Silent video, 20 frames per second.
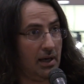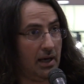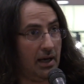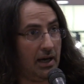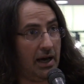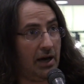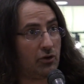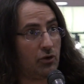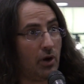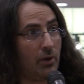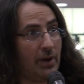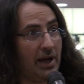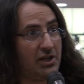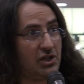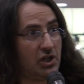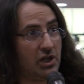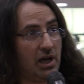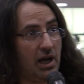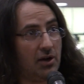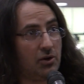uh, how do I
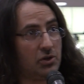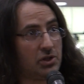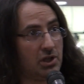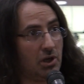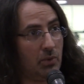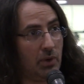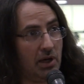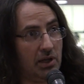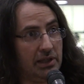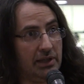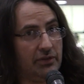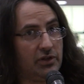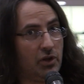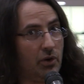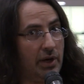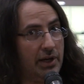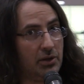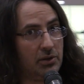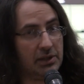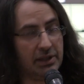write Chicago so well even
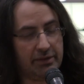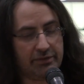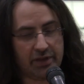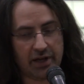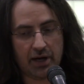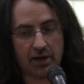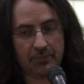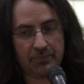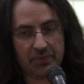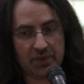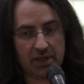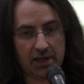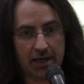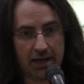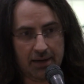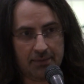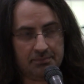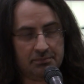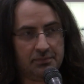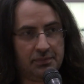though I don't live there?
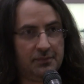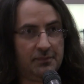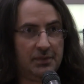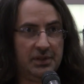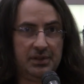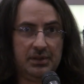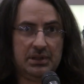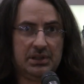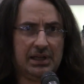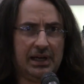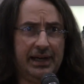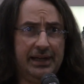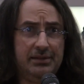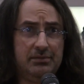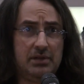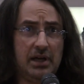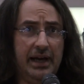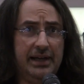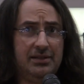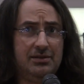Um,
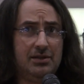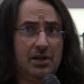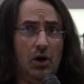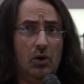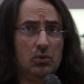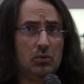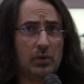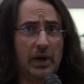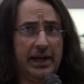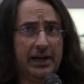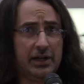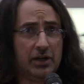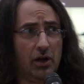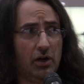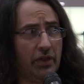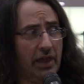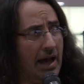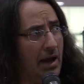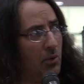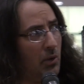I, I don't write it
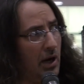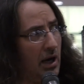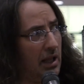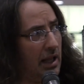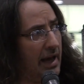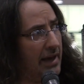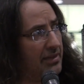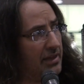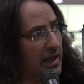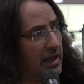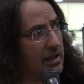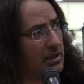all that well. I,